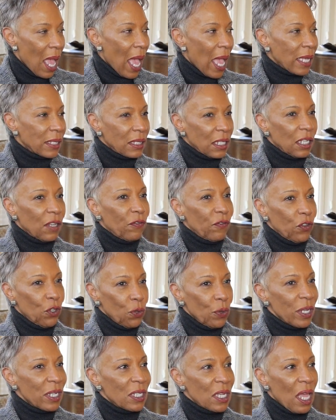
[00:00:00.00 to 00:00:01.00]
I said, if
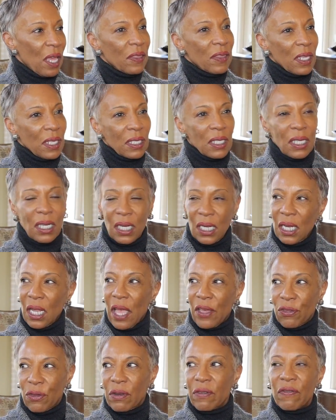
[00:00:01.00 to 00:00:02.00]
you had done this in any
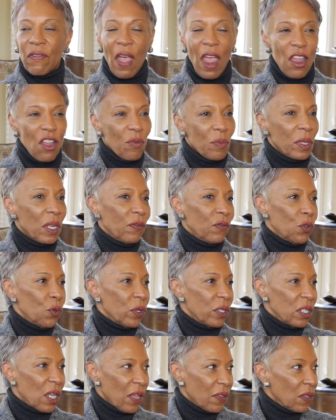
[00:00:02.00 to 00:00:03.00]
other environment, if you
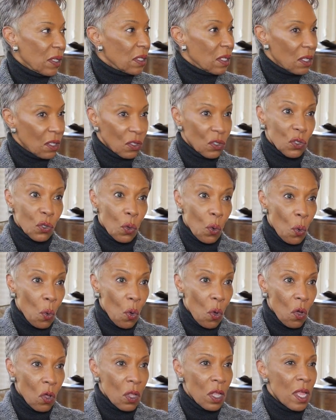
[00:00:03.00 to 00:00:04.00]
had done this in
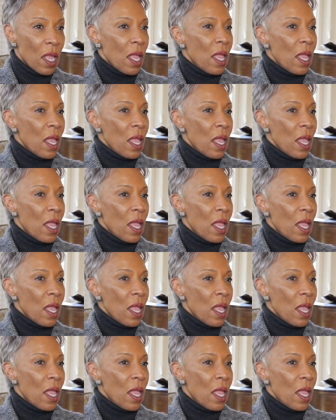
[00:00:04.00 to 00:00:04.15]
school,